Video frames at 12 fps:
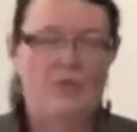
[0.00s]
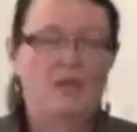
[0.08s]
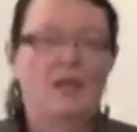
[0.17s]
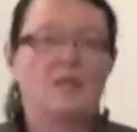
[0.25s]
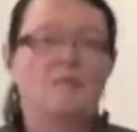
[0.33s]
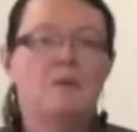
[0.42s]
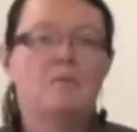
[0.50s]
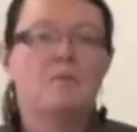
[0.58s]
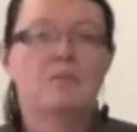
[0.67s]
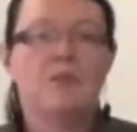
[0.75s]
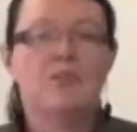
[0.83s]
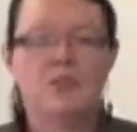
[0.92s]
A lot of people
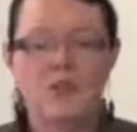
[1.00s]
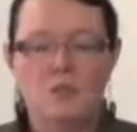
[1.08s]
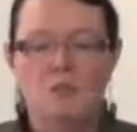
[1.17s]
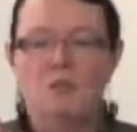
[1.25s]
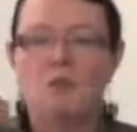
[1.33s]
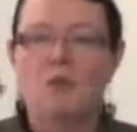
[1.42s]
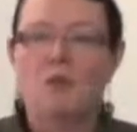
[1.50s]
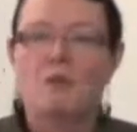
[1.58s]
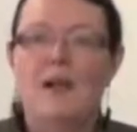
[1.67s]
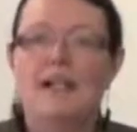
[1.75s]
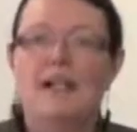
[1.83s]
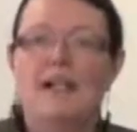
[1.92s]
have mentioned this before,
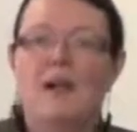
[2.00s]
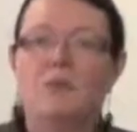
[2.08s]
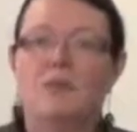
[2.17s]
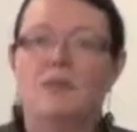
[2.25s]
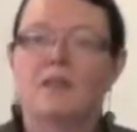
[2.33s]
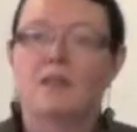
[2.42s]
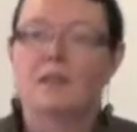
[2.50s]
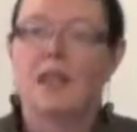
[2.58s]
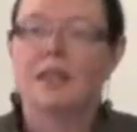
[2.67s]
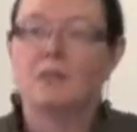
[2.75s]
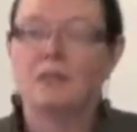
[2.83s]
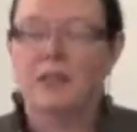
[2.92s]
finding out what the
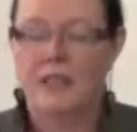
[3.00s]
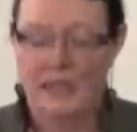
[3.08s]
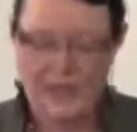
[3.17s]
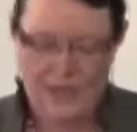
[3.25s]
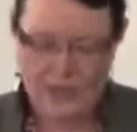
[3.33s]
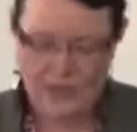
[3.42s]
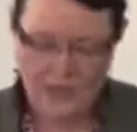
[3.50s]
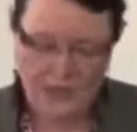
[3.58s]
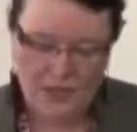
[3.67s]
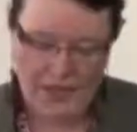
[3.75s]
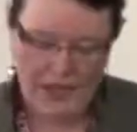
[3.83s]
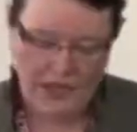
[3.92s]
client really needs,
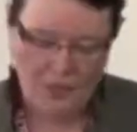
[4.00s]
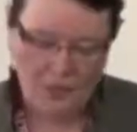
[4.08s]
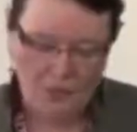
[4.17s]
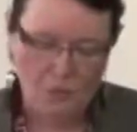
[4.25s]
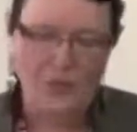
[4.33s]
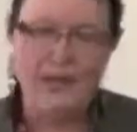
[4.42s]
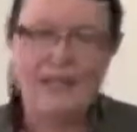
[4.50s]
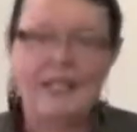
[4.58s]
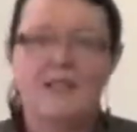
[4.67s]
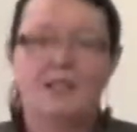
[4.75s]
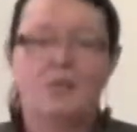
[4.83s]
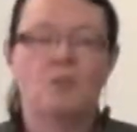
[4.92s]
deciding what it
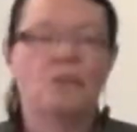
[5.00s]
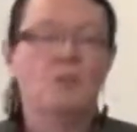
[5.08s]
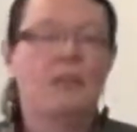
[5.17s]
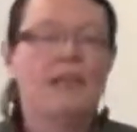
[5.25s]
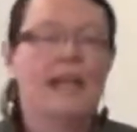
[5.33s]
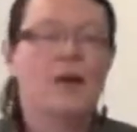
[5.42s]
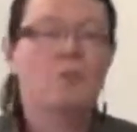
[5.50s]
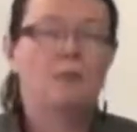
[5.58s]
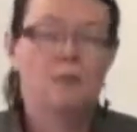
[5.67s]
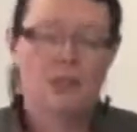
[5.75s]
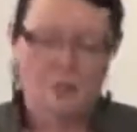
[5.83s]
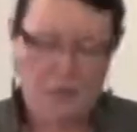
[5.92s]
is that will really help
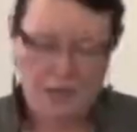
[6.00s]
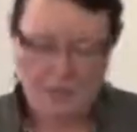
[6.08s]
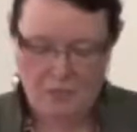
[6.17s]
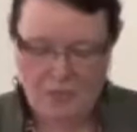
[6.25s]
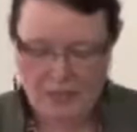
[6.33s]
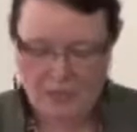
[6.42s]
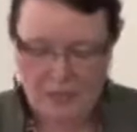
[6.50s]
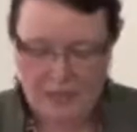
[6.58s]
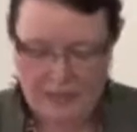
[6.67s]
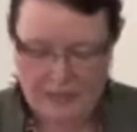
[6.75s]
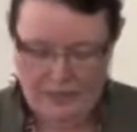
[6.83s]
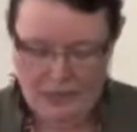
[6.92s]
him express himself in
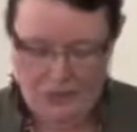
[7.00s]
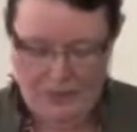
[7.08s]
English.